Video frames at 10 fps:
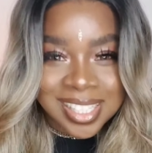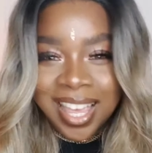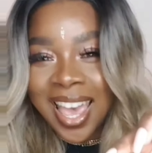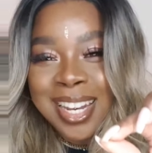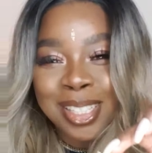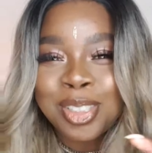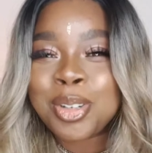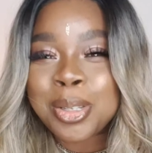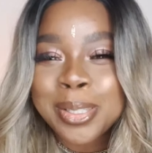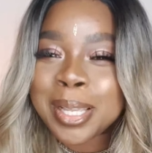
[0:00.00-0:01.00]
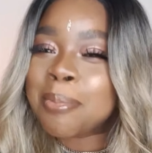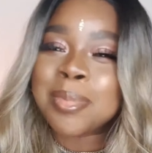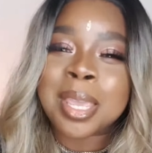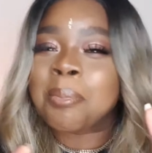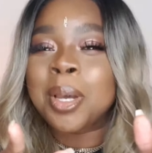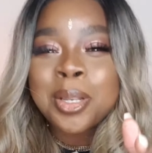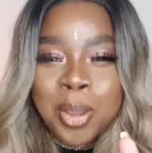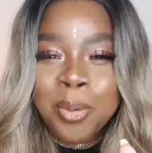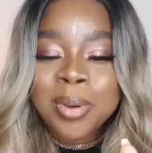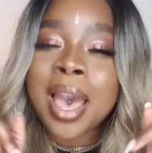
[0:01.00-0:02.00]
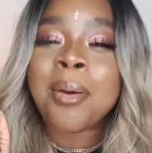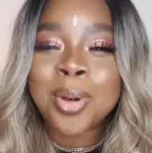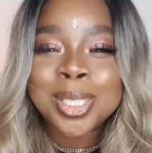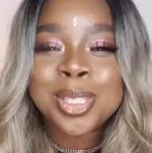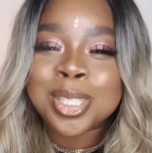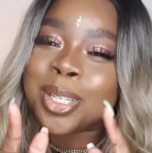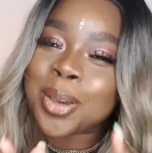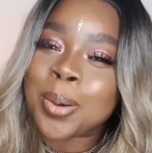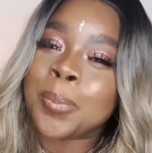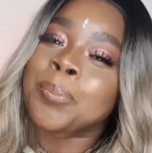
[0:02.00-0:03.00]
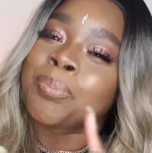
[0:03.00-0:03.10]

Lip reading: to kind of show you something, but no, I want you to go